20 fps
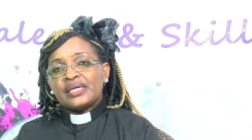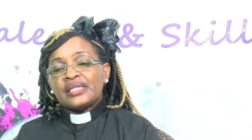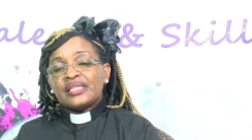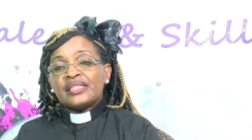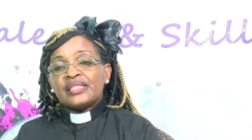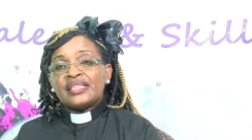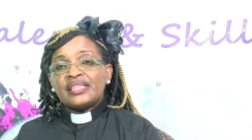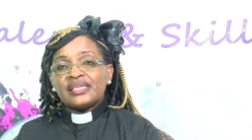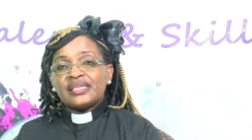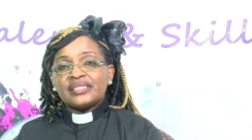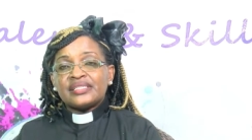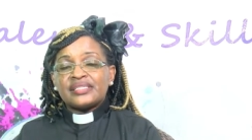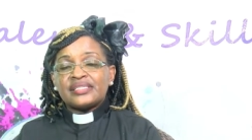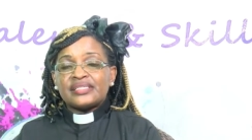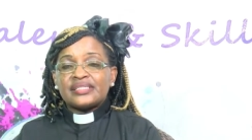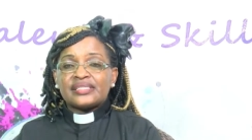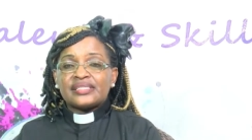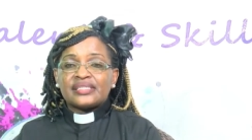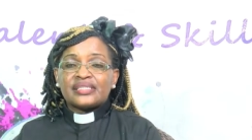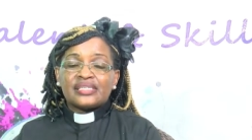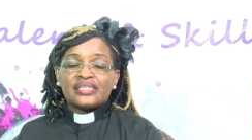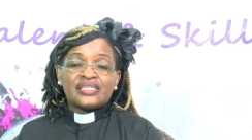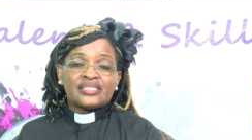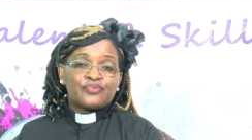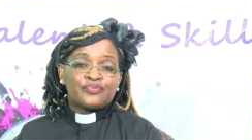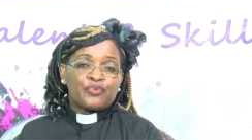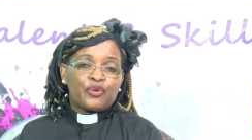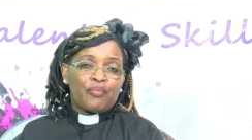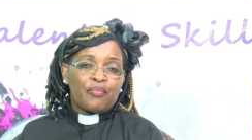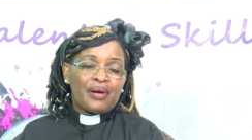This is
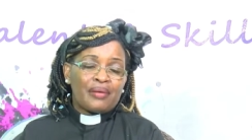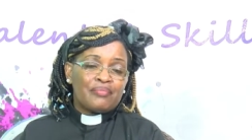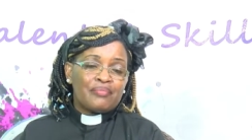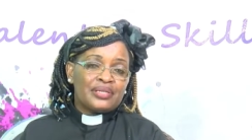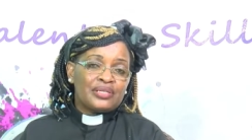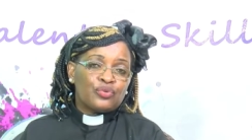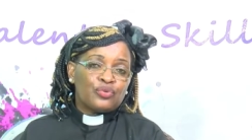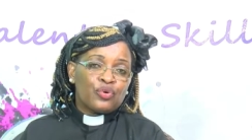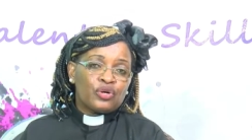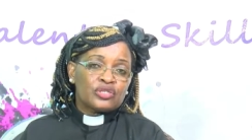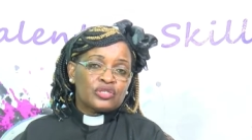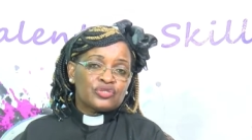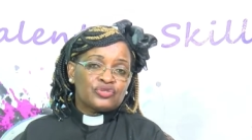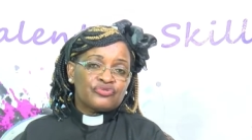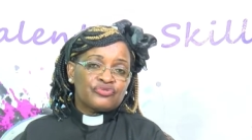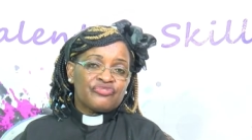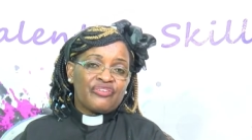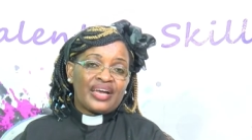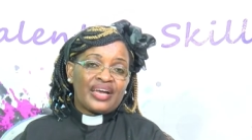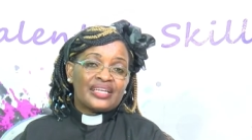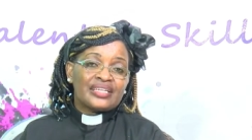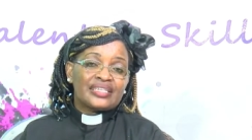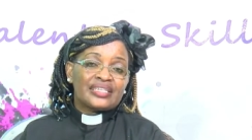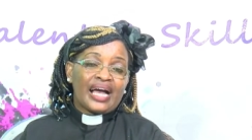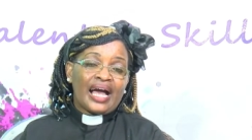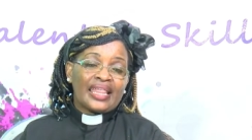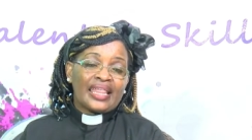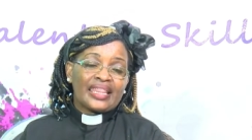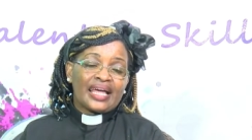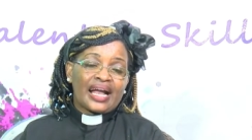probably what you find
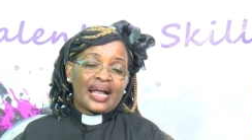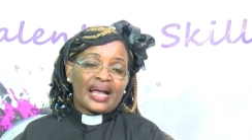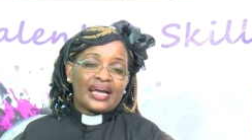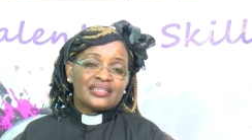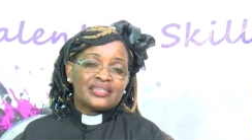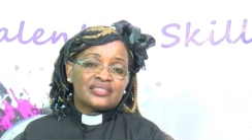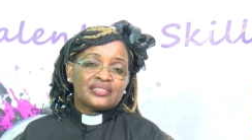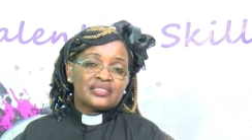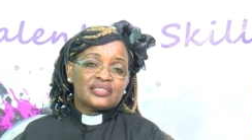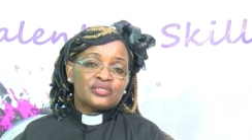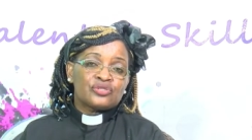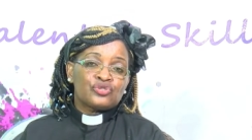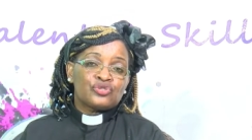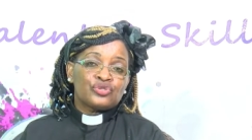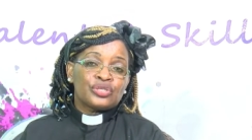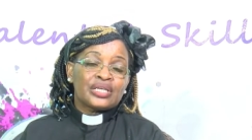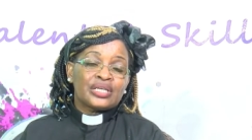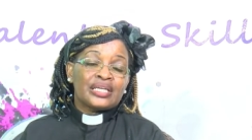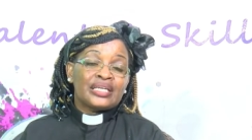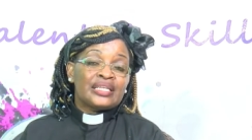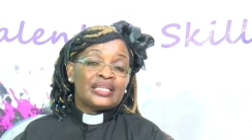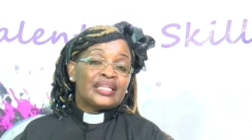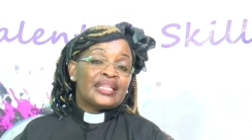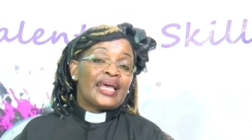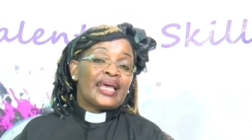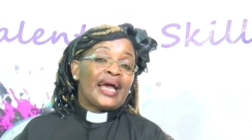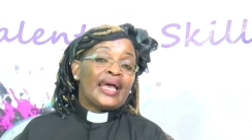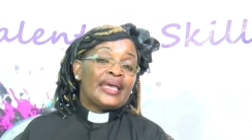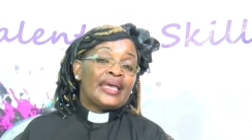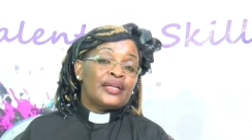other countries doing in
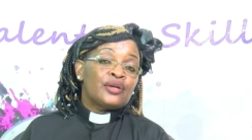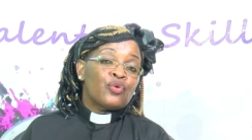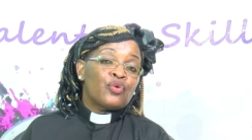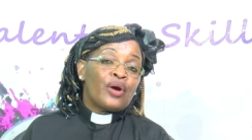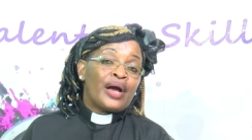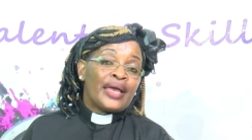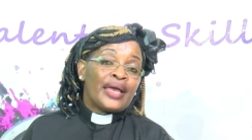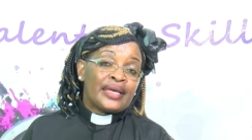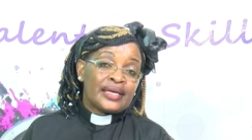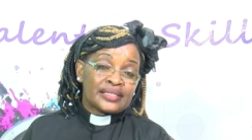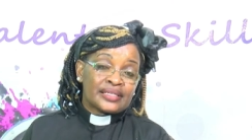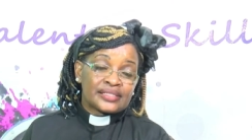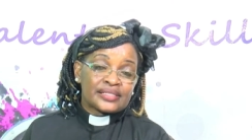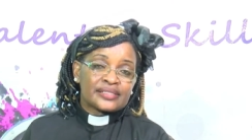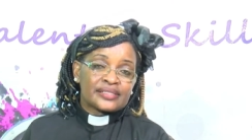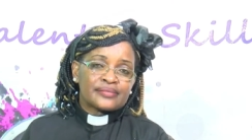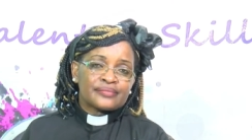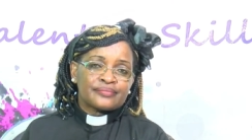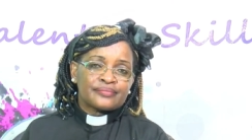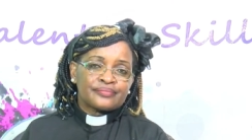their NYS.